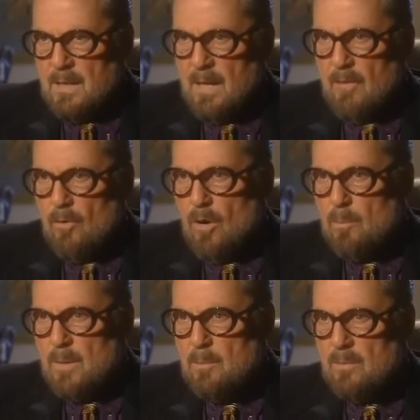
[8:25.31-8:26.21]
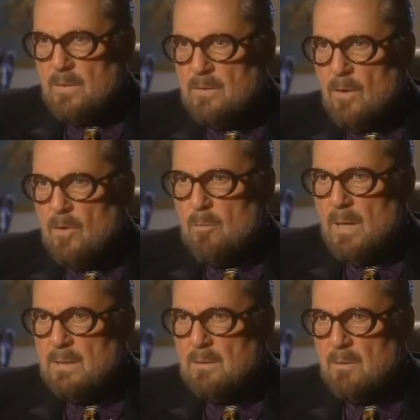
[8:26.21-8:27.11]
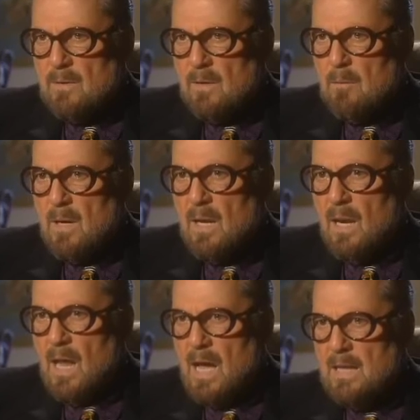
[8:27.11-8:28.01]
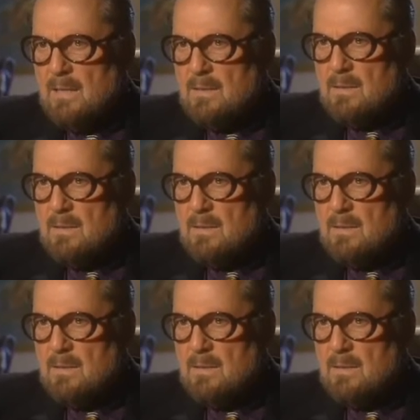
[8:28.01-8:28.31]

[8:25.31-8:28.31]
Now, there are people that talk about a light.